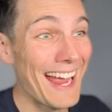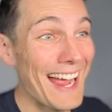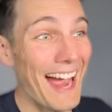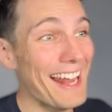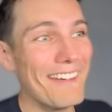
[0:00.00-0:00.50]

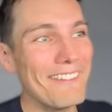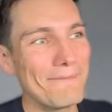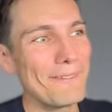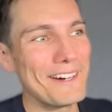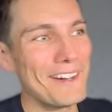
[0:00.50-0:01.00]
And I
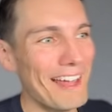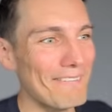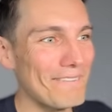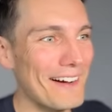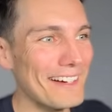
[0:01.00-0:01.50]
would not
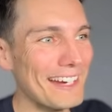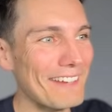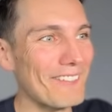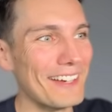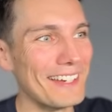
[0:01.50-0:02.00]
have found it
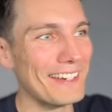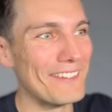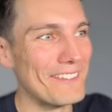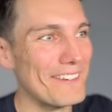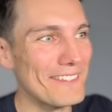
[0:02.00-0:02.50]
if I
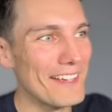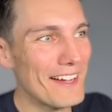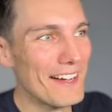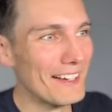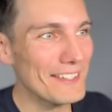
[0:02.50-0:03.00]
didn't use
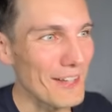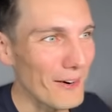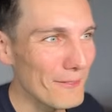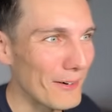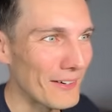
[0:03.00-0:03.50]

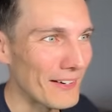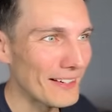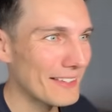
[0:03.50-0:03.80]
stock fund.